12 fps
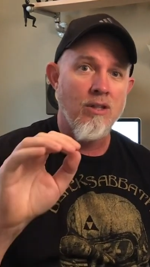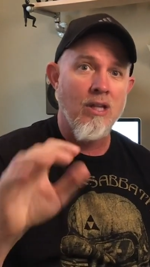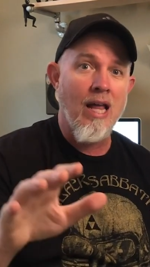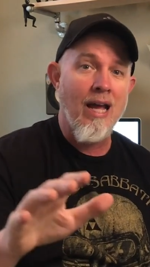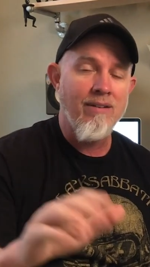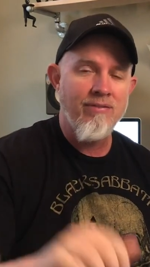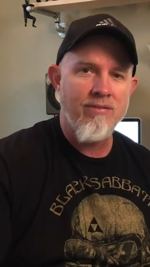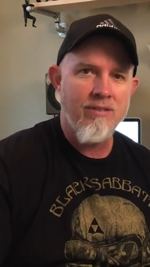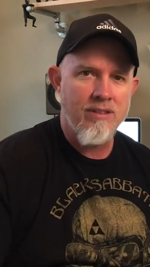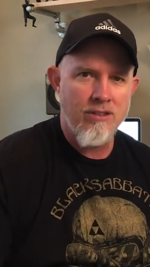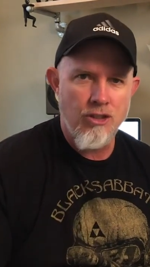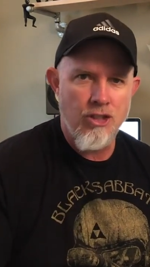Life
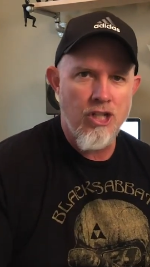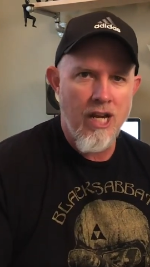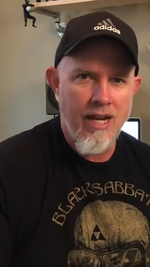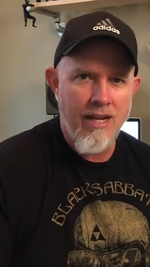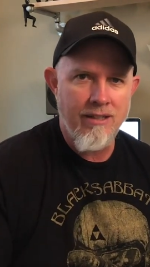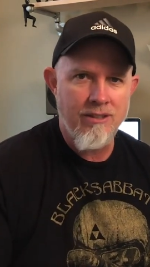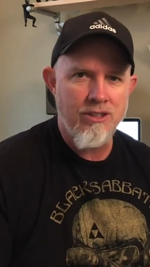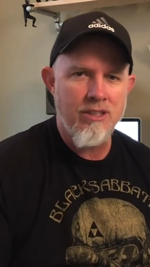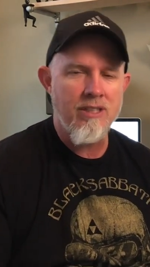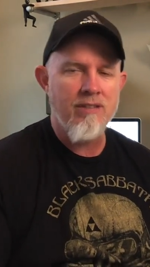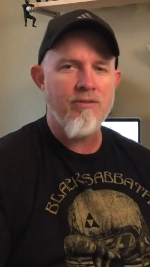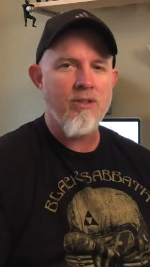
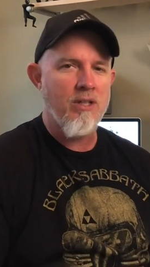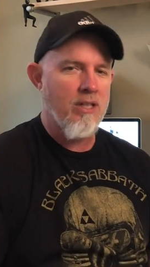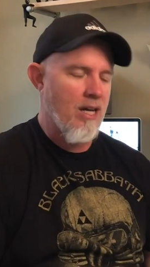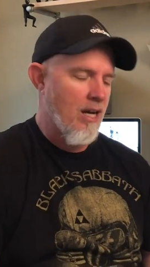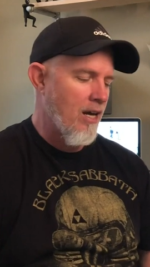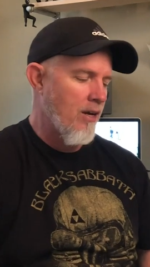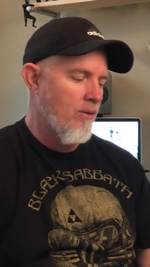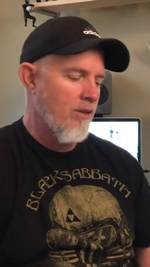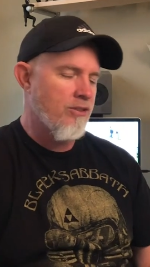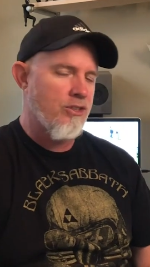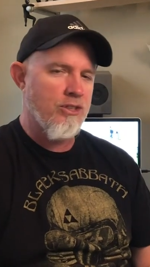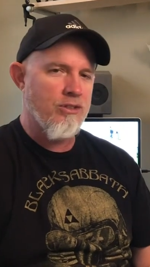changed if you're an
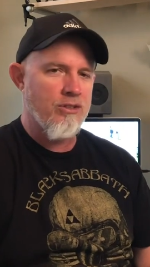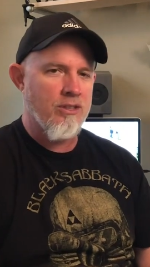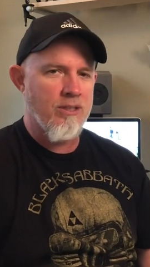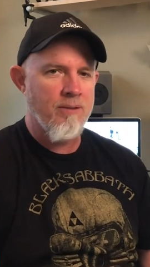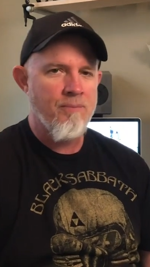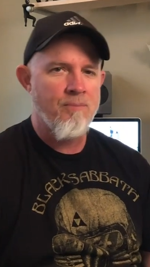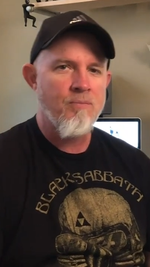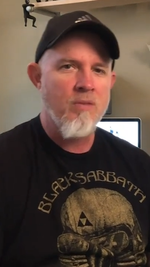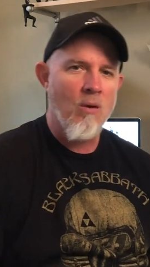iOS user.